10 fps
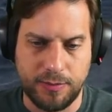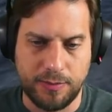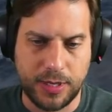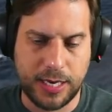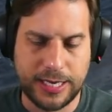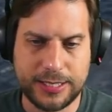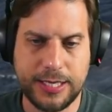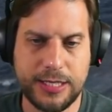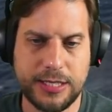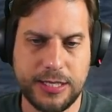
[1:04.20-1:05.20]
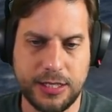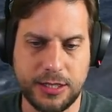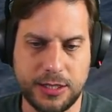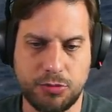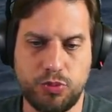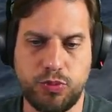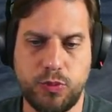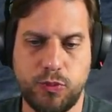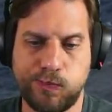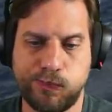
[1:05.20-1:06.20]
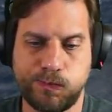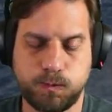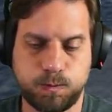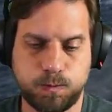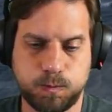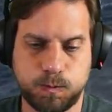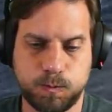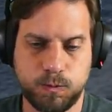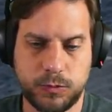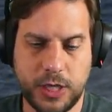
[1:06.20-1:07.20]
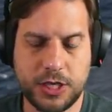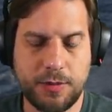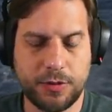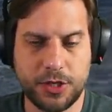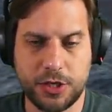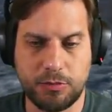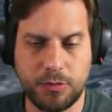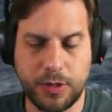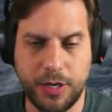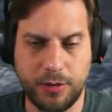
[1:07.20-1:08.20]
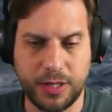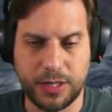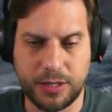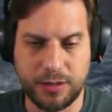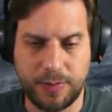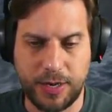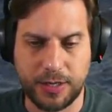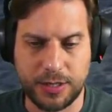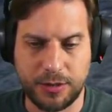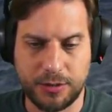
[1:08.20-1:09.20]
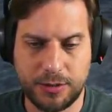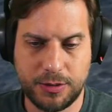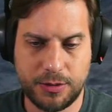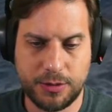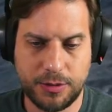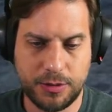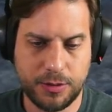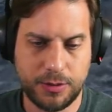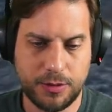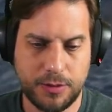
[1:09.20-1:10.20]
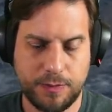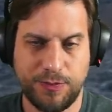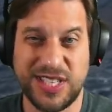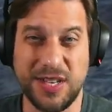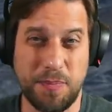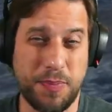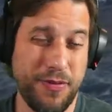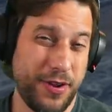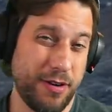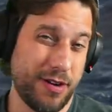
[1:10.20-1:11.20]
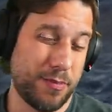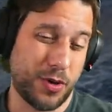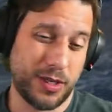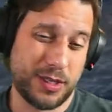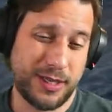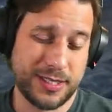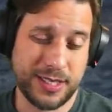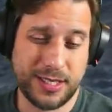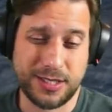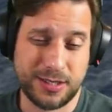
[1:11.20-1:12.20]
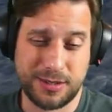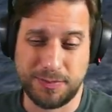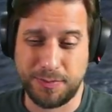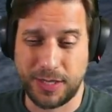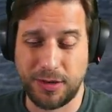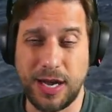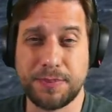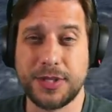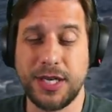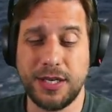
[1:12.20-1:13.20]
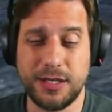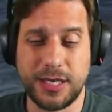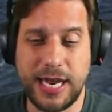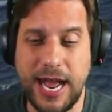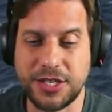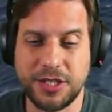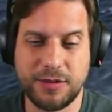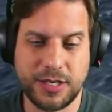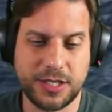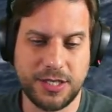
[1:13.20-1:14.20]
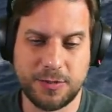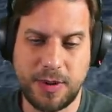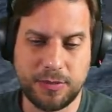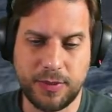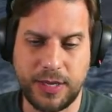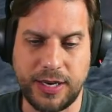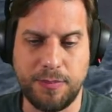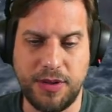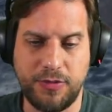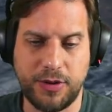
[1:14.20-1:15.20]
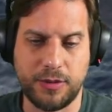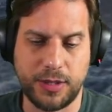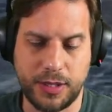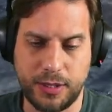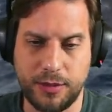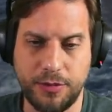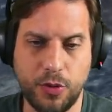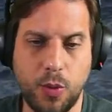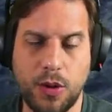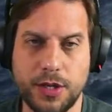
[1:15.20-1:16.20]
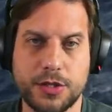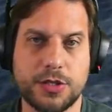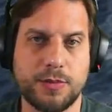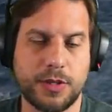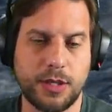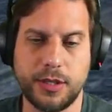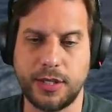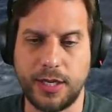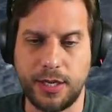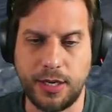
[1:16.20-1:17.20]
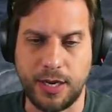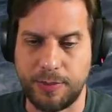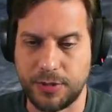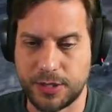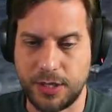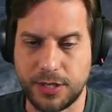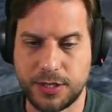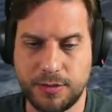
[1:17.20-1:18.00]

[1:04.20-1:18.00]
Alaska is... Actually, I'm not really sure what you would compare it to. It's a beefier Des Moines class, I guess? Bigger upped gun. Actually, you know what? It's probably like a beefier, like New Orleans or something like that. Indianapolis class.